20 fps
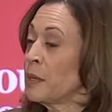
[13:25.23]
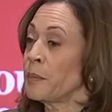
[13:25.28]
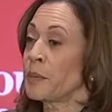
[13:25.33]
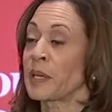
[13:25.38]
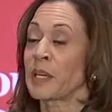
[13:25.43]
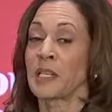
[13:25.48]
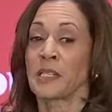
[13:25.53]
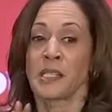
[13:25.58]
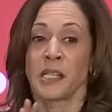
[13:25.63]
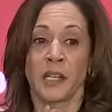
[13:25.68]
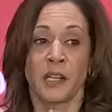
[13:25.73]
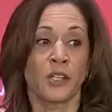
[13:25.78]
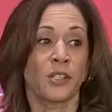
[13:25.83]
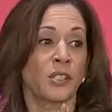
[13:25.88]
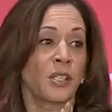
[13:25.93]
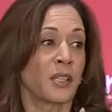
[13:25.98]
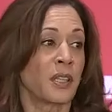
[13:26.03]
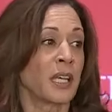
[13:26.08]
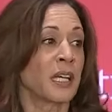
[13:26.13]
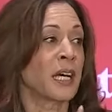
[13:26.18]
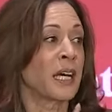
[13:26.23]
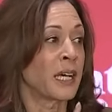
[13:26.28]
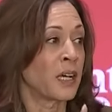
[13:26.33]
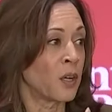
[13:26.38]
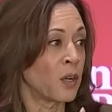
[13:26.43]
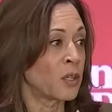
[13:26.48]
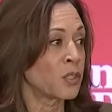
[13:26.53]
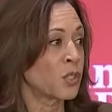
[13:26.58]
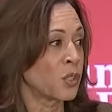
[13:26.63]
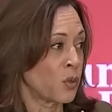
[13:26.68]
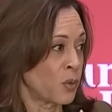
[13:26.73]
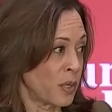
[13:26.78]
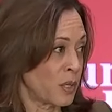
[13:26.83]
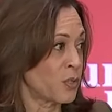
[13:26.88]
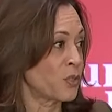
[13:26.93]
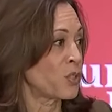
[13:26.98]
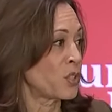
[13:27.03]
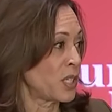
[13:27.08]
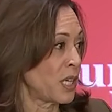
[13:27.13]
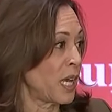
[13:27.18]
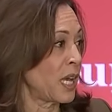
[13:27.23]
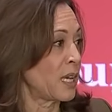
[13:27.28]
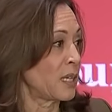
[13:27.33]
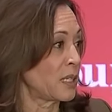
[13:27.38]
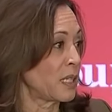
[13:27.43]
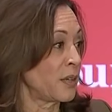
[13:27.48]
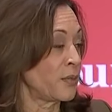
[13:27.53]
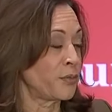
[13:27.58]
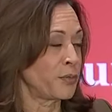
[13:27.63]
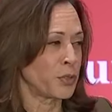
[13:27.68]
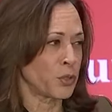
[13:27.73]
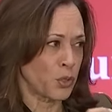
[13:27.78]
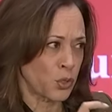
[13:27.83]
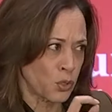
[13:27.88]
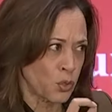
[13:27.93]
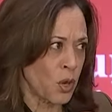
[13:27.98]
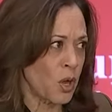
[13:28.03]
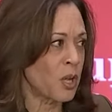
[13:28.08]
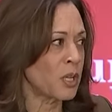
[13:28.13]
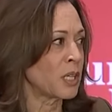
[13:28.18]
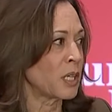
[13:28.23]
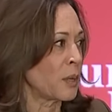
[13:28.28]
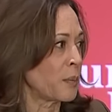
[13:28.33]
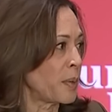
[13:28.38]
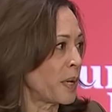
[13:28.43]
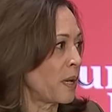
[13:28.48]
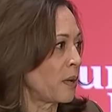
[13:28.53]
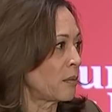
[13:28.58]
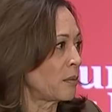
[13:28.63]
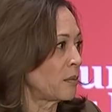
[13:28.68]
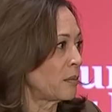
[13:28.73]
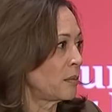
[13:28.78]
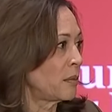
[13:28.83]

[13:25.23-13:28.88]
Because here's the thing I also understand and feel strongly about.